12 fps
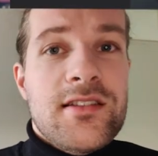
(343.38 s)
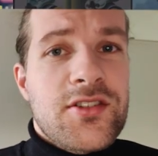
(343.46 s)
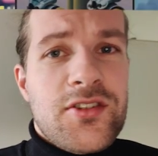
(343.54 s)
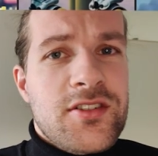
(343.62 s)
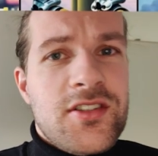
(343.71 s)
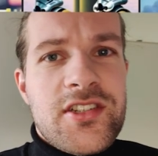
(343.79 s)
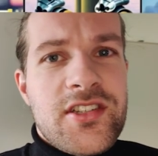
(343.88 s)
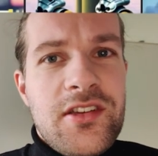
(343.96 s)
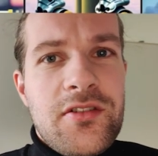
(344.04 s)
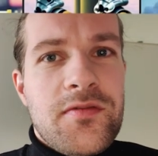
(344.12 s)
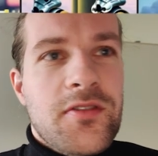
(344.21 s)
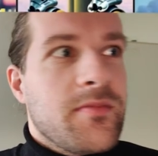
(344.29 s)
that you can just
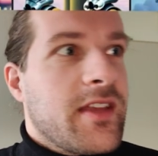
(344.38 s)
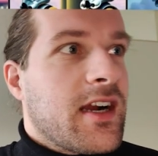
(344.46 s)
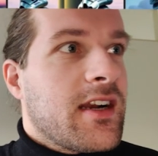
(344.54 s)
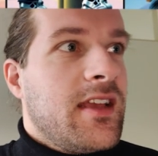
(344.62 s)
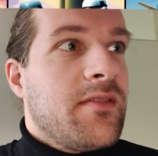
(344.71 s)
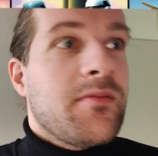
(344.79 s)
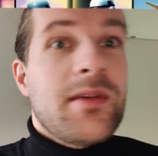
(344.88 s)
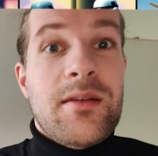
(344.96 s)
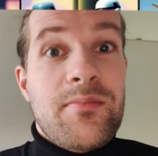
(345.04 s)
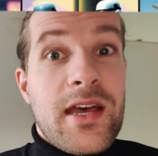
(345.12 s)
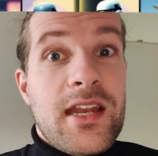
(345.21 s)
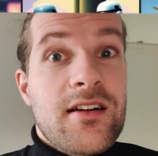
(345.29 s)
steal from there and even
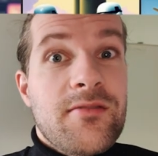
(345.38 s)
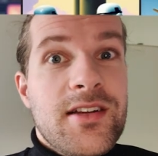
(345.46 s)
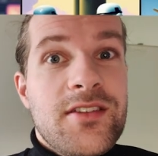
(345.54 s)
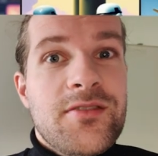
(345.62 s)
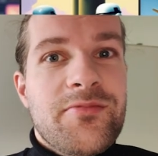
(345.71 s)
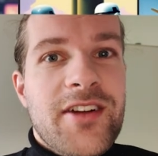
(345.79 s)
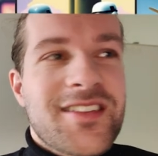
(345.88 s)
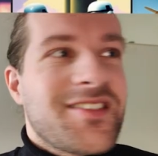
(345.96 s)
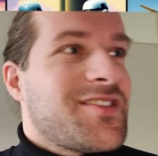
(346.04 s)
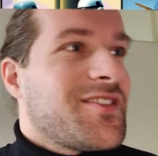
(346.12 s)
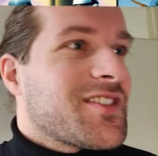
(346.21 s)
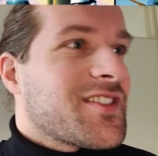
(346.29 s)
make better when you practice